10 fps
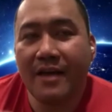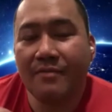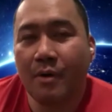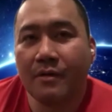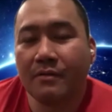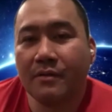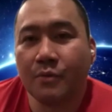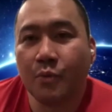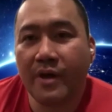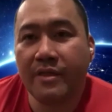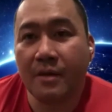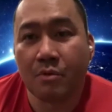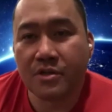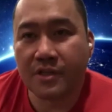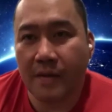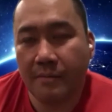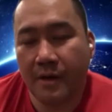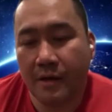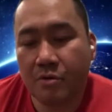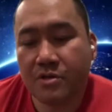partnered with Emerge Gaming.
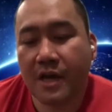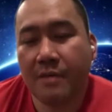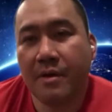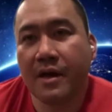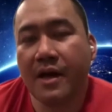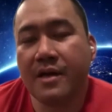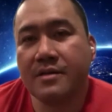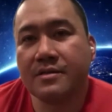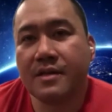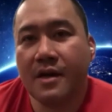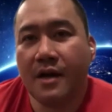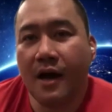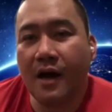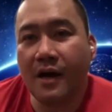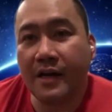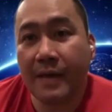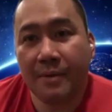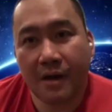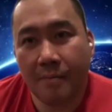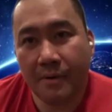Emerge Gaming is a gaming
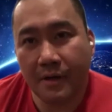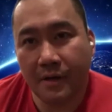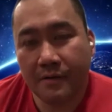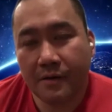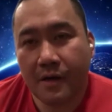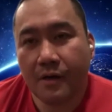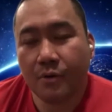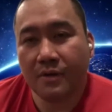company who